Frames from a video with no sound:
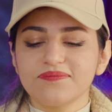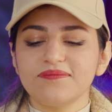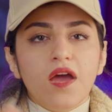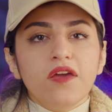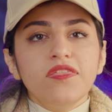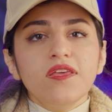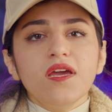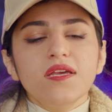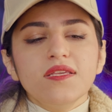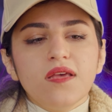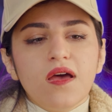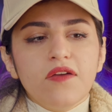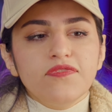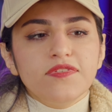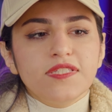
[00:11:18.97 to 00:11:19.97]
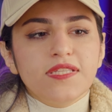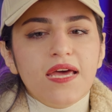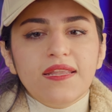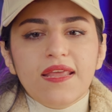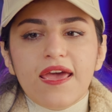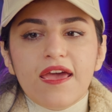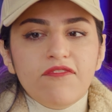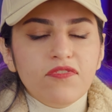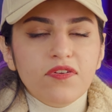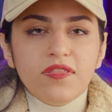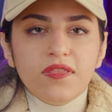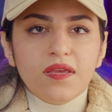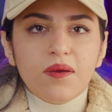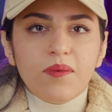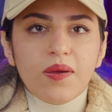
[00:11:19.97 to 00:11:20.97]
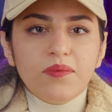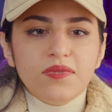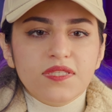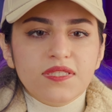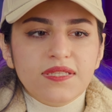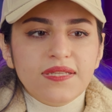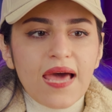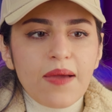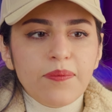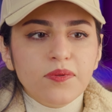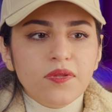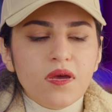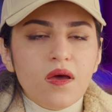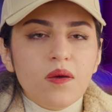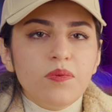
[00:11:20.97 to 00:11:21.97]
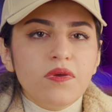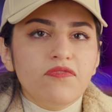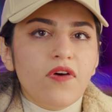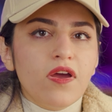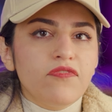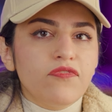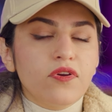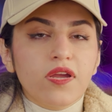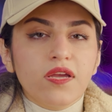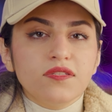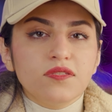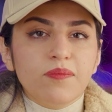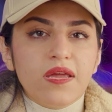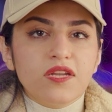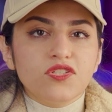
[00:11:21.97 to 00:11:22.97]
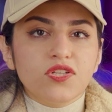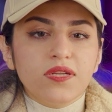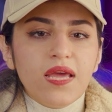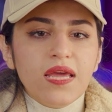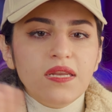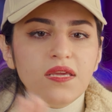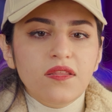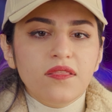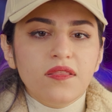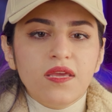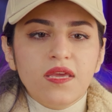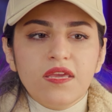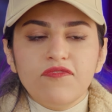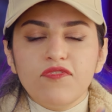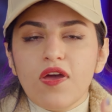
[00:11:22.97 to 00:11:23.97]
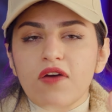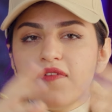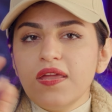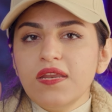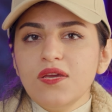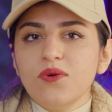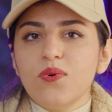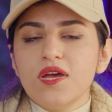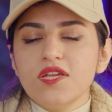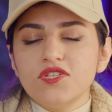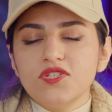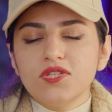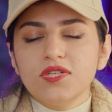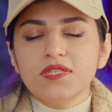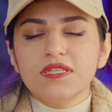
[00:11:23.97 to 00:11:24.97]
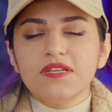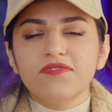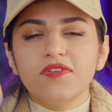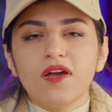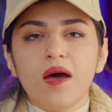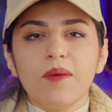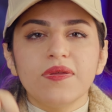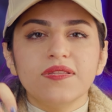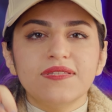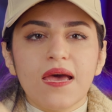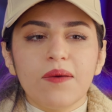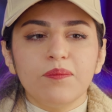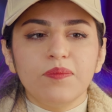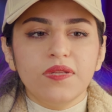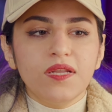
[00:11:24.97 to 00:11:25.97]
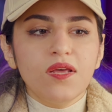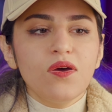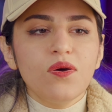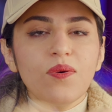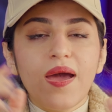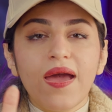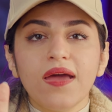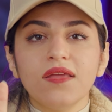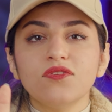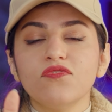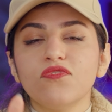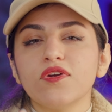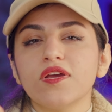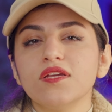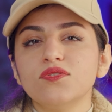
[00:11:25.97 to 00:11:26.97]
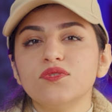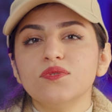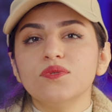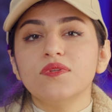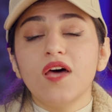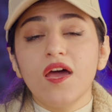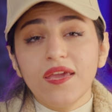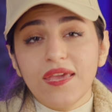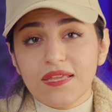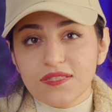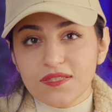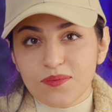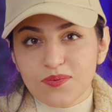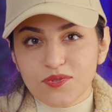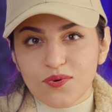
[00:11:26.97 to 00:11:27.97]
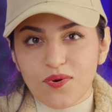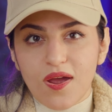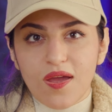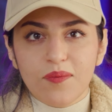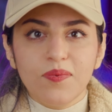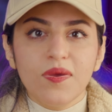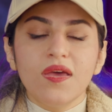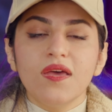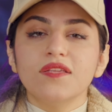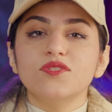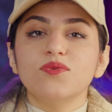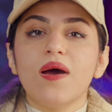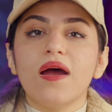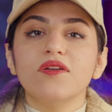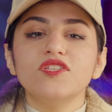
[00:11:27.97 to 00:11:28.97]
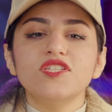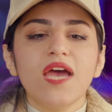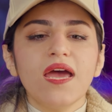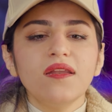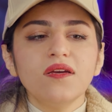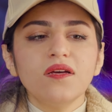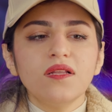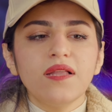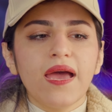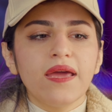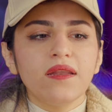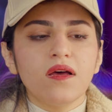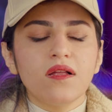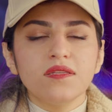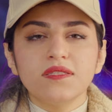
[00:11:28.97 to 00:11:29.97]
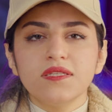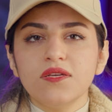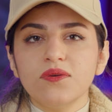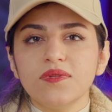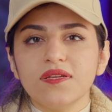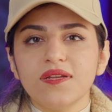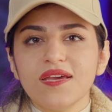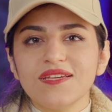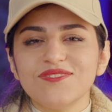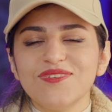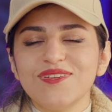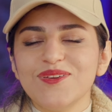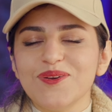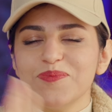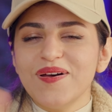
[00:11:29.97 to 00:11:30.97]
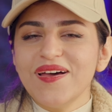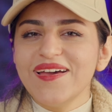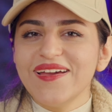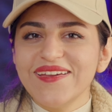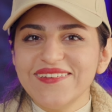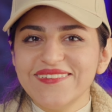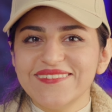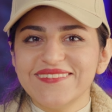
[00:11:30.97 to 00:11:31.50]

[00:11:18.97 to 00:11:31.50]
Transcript: I think I've said everything about this laptop. If I forget to mention anything, if you have any questions, leave the comment down below, and don't forget to like and subscribe to our channel, and I'll see you in the next video. Bye.